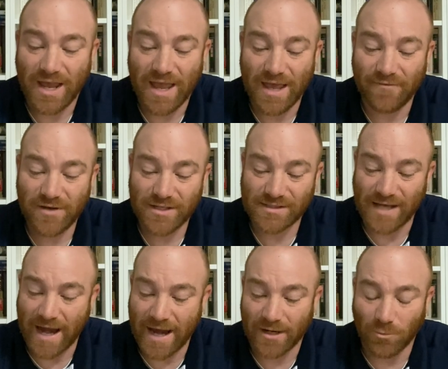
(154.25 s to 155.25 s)
heaviest
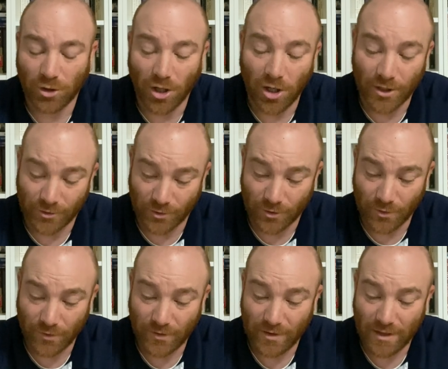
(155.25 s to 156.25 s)
animal on
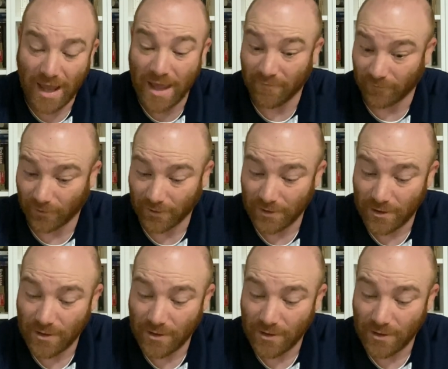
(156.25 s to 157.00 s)
Earth ever.